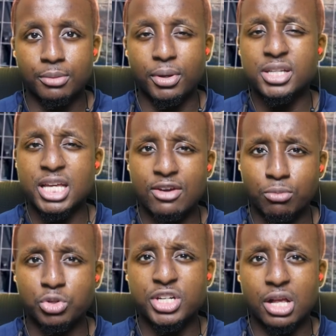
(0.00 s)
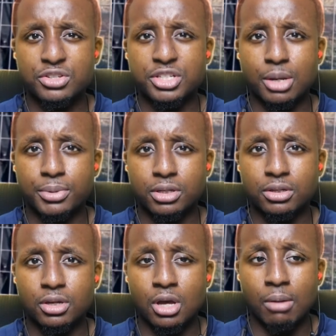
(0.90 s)
because I have more challenges coming,
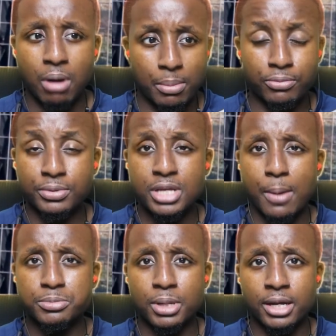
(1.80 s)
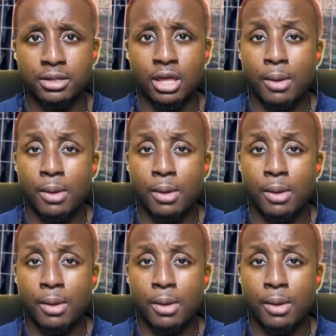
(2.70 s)
probably from the top spot,